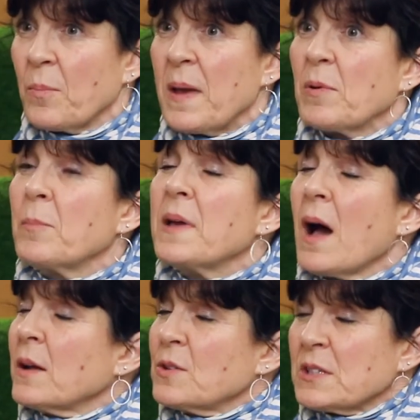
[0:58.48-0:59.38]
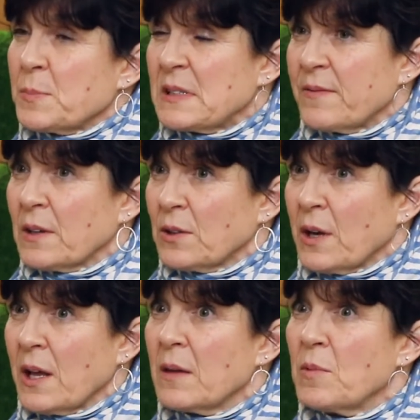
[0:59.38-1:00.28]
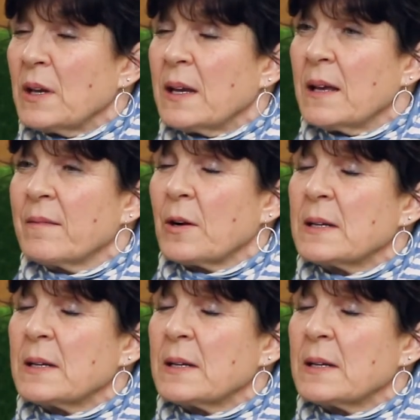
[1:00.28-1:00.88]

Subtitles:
people beyond your specific learning community, for